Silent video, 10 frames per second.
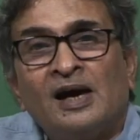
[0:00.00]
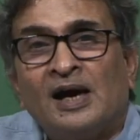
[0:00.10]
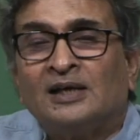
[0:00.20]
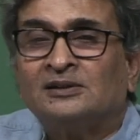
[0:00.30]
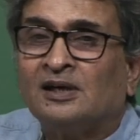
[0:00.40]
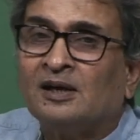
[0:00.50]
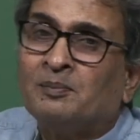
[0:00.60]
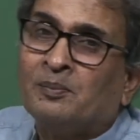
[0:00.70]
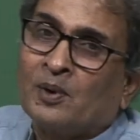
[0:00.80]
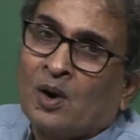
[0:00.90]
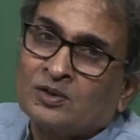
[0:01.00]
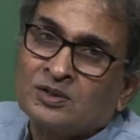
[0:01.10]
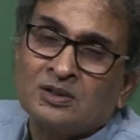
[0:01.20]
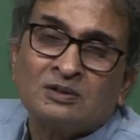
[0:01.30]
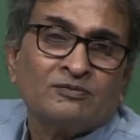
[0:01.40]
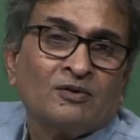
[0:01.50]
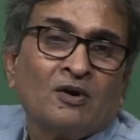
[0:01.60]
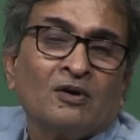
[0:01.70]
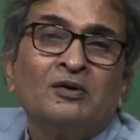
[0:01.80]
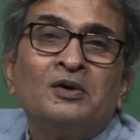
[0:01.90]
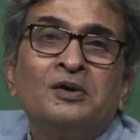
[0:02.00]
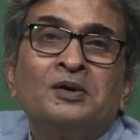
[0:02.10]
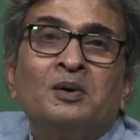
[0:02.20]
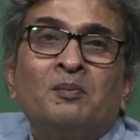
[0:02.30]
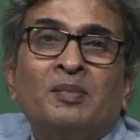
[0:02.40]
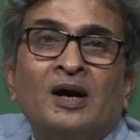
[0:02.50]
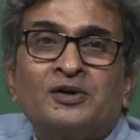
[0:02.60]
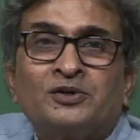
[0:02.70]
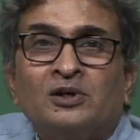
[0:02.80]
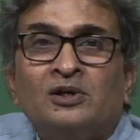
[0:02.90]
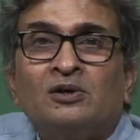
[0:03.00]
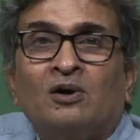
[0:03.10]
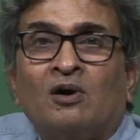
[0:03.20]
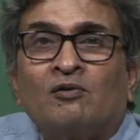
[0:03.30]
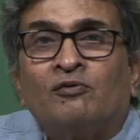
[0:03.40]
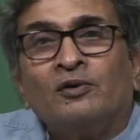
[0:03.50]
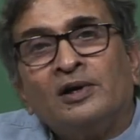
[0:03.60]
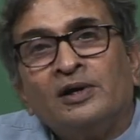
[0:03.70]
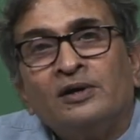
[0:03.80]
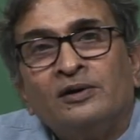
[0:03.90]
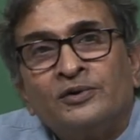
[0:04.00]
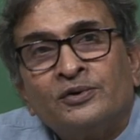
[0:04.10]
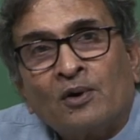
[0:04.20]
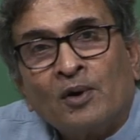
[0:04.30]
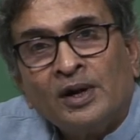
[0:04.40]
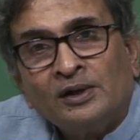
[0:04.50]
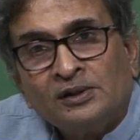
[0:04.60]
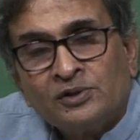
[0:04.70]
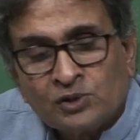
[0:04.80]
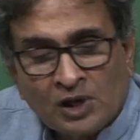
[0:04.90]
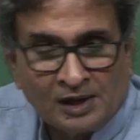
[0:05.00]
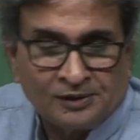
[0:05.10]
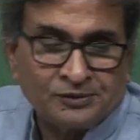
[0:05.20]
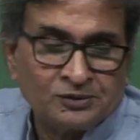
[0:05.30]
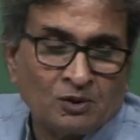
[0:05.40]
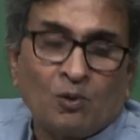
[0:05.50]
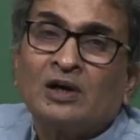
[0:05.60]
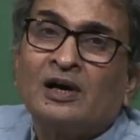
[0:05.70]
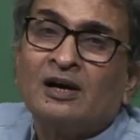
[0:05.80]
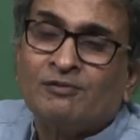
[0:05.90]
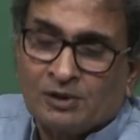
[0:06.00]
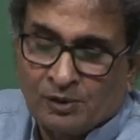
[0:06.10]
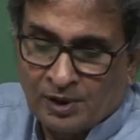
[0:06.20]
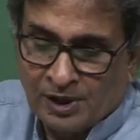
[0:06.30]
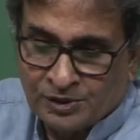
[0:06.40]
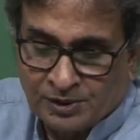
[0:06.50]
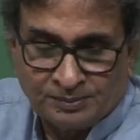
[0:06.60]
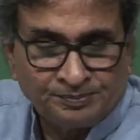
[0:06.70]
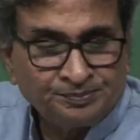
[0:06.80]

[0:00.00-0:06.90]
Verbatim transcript: as a process for partially or fully destroying the scales. So, what kind of a chlorination?